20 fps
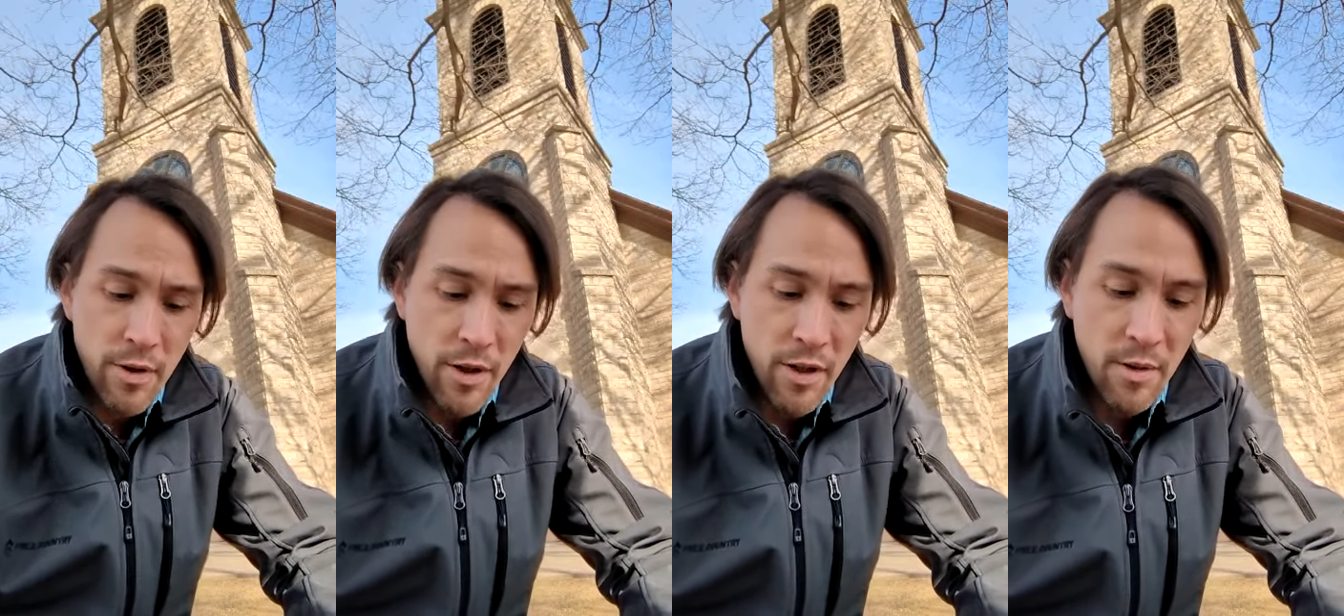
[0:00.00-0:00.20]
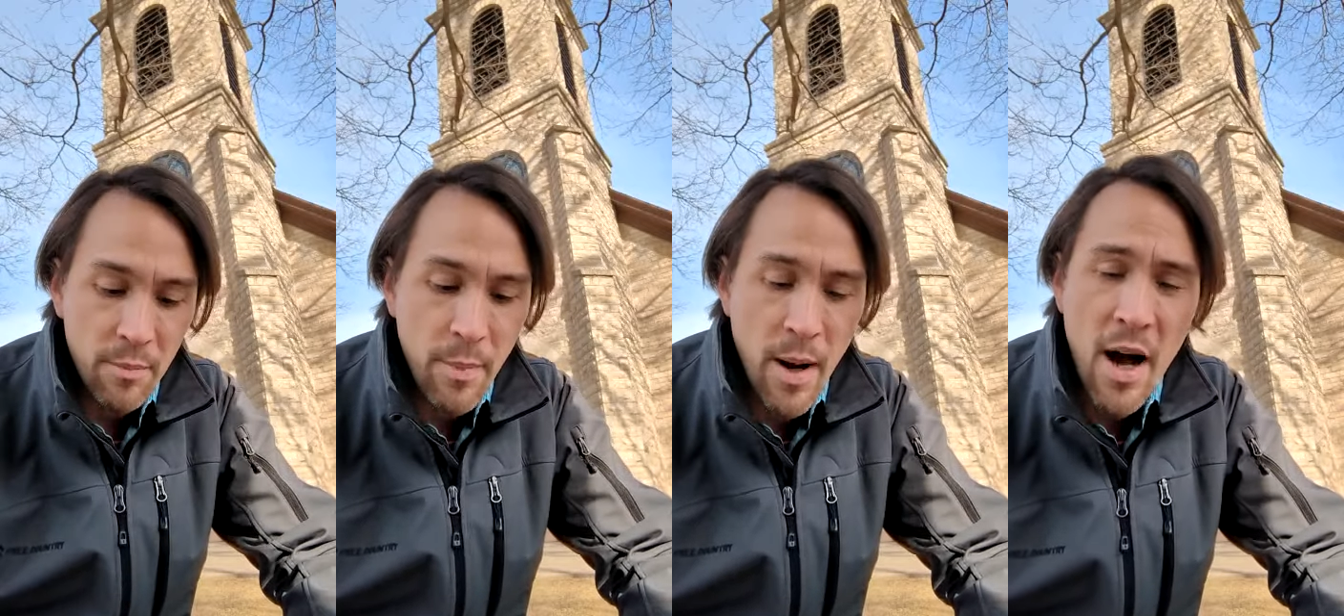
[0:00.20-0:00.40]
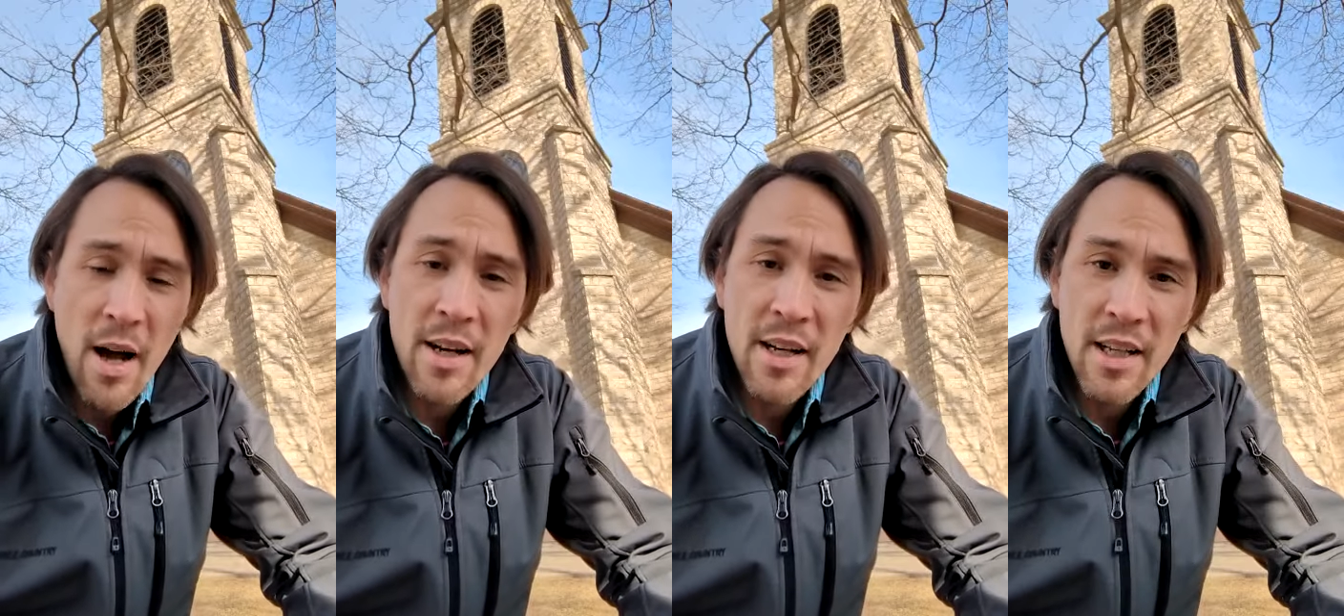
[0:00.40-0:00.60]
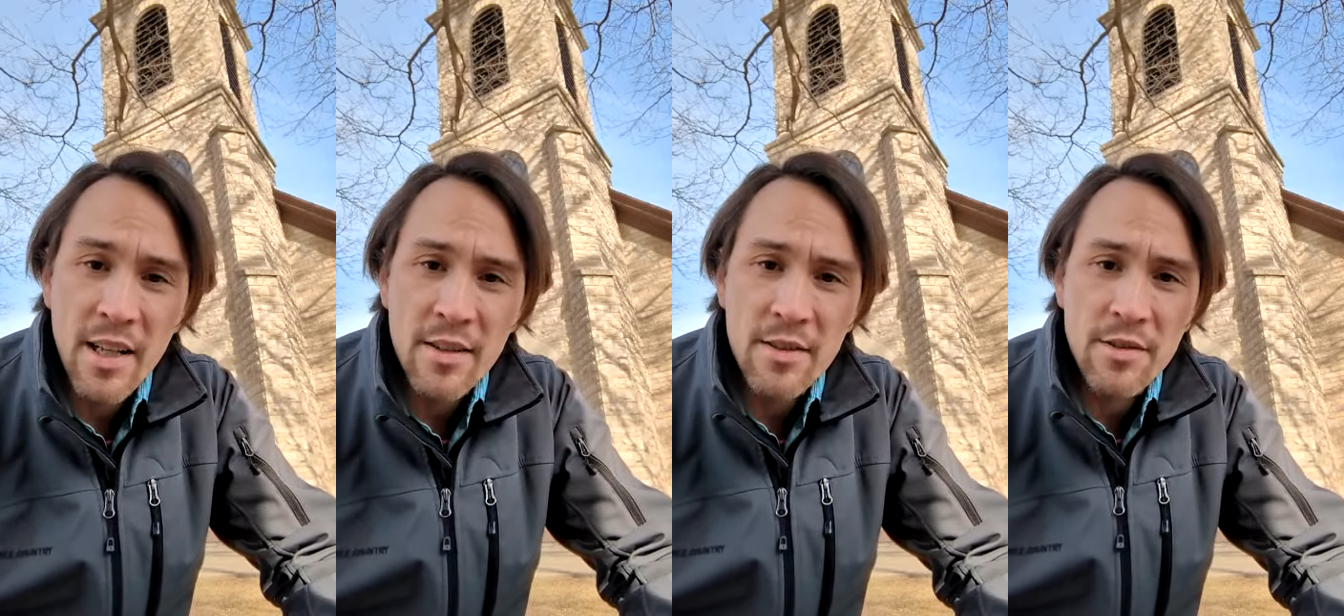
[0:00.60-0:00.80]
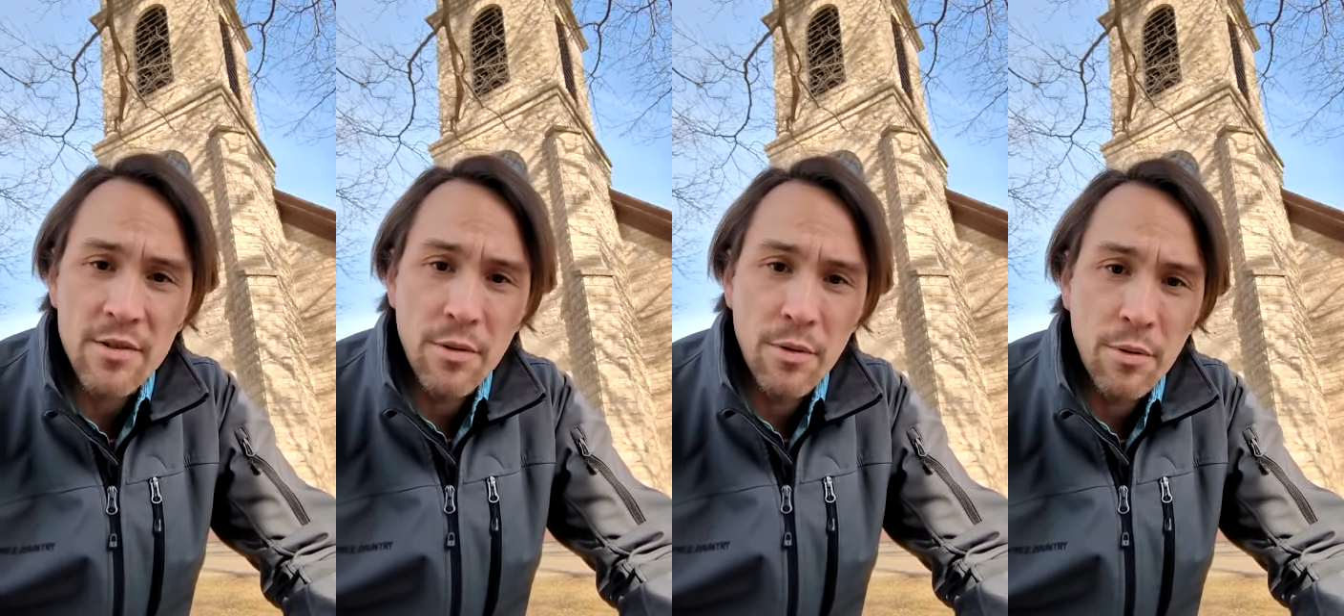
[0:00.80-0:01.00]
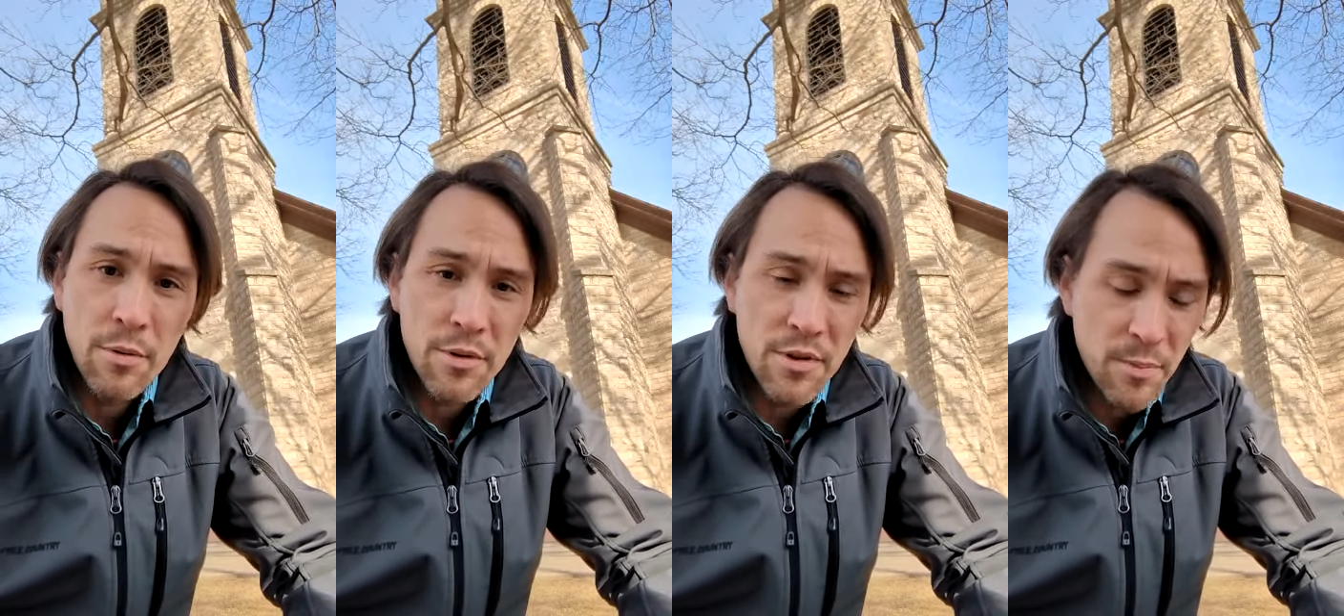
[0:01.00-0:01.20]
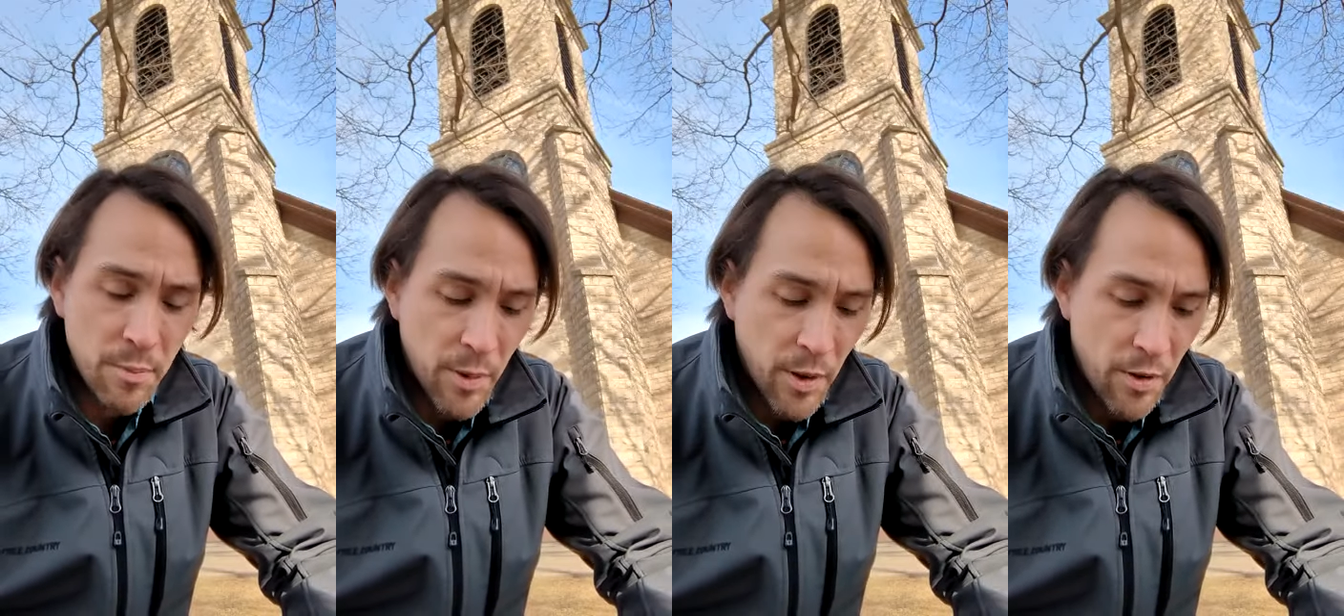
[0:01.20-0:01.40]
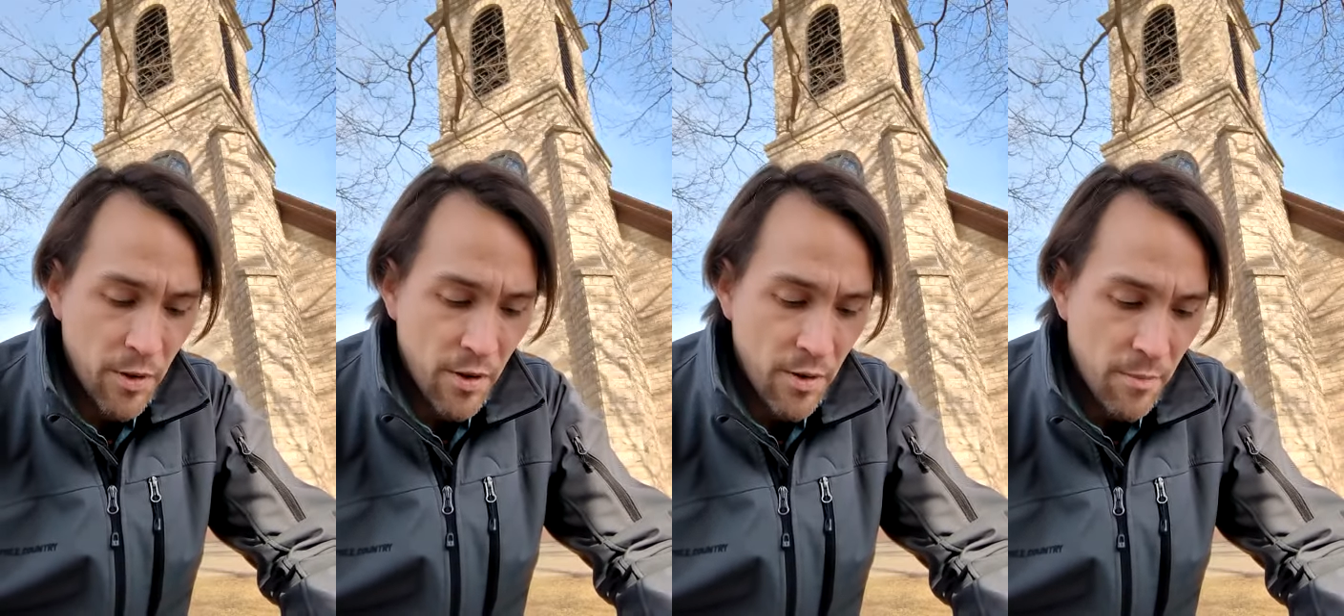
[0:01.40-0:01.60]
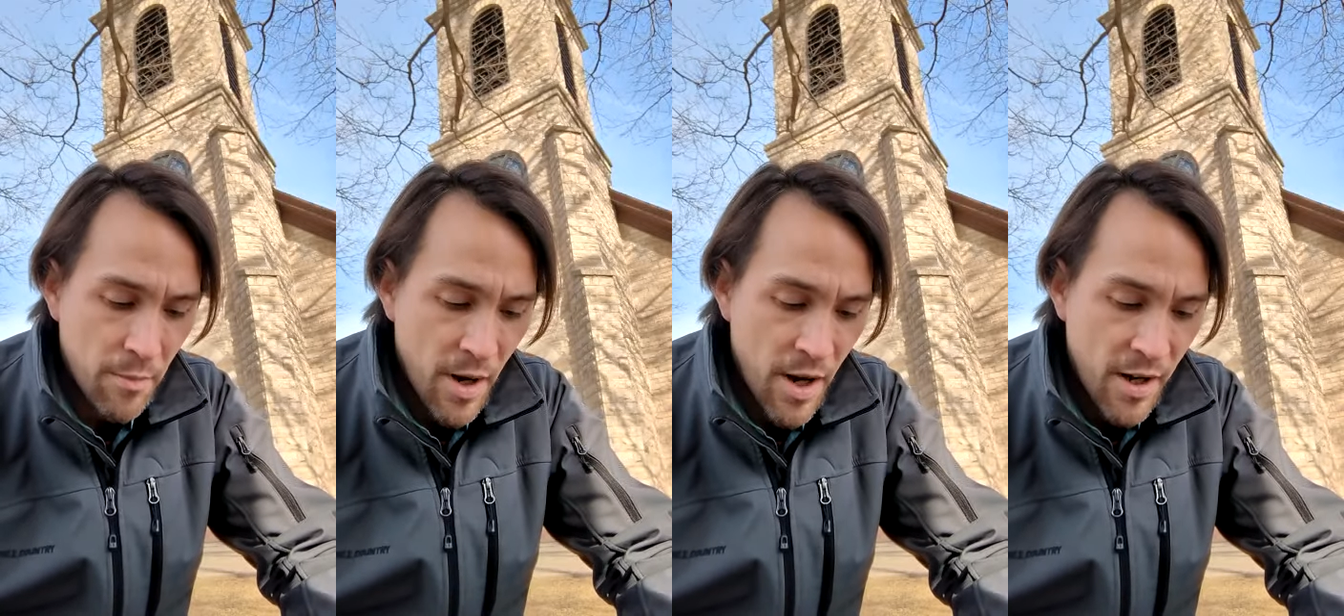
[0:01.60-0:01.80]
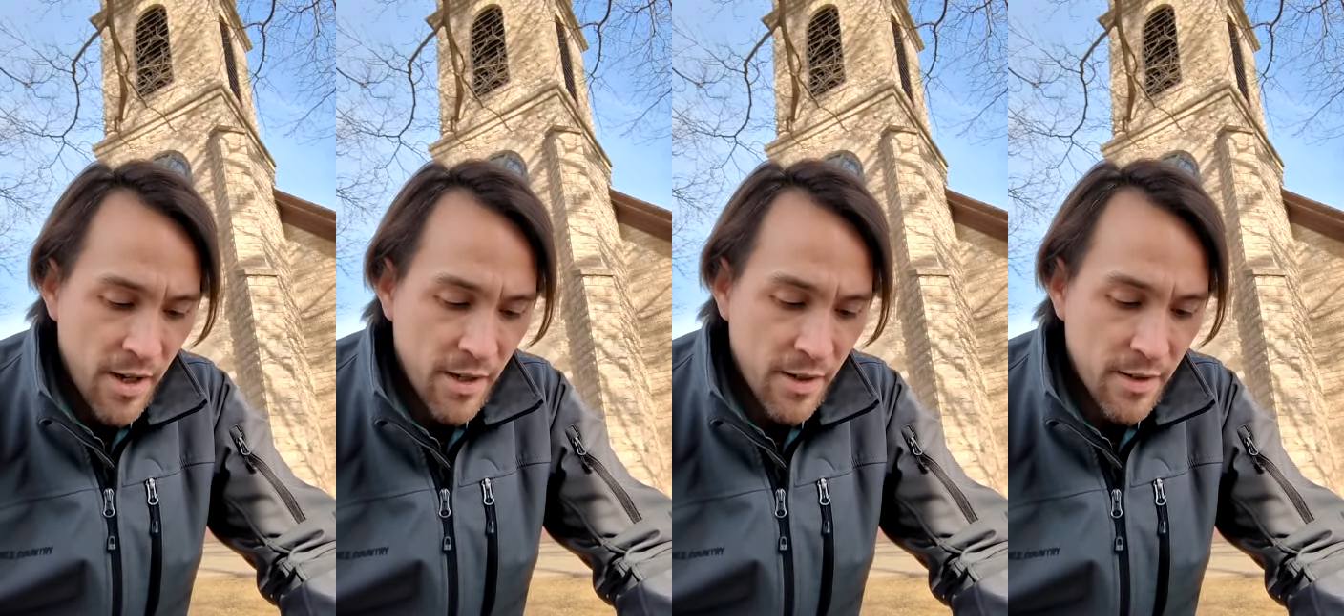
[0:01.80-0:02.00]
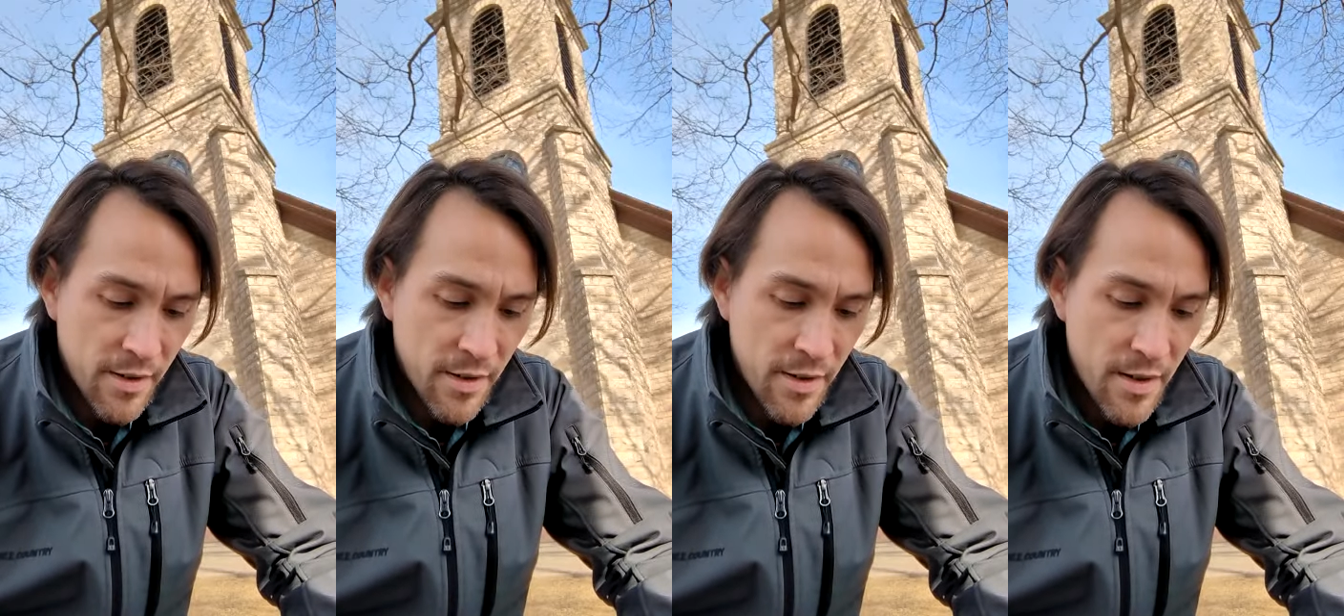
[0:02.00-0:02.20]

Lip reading: in body, soul, spirit, and mind?